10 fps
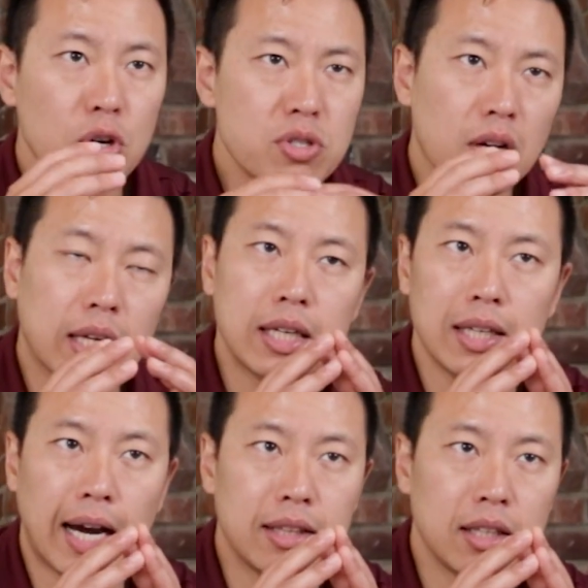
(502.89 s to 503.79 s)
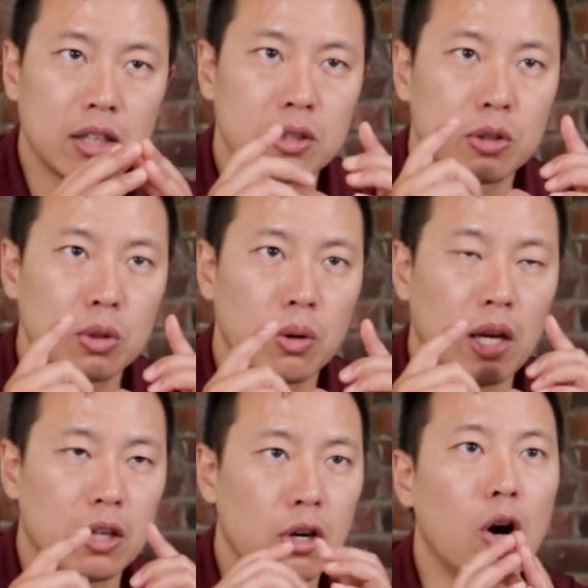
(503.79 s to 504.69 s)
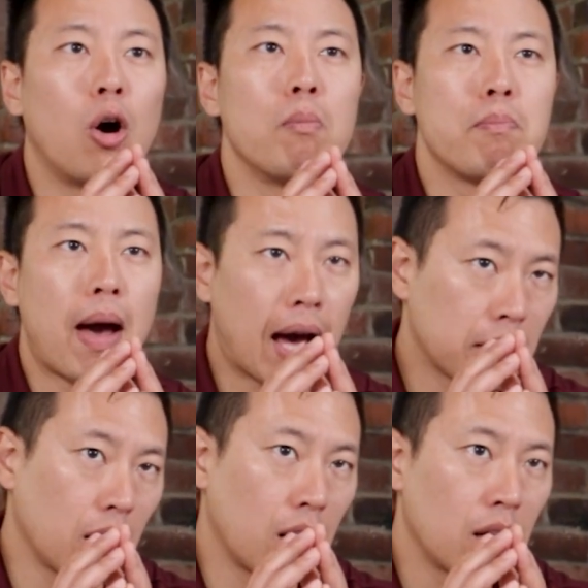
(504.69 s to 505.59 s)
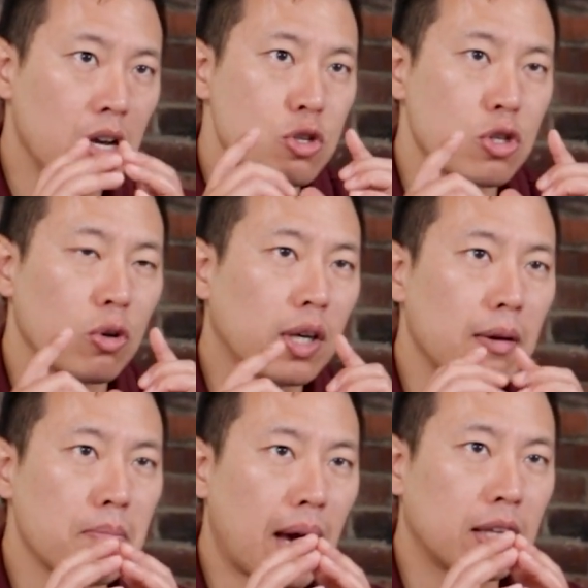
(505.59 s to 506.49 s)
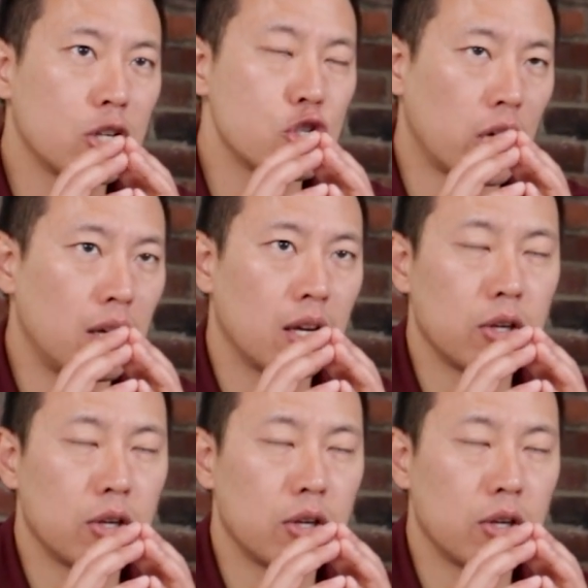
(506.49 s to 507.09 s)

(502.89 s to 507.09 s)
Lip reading: also a good idea to do it in your own backyard so you can manage it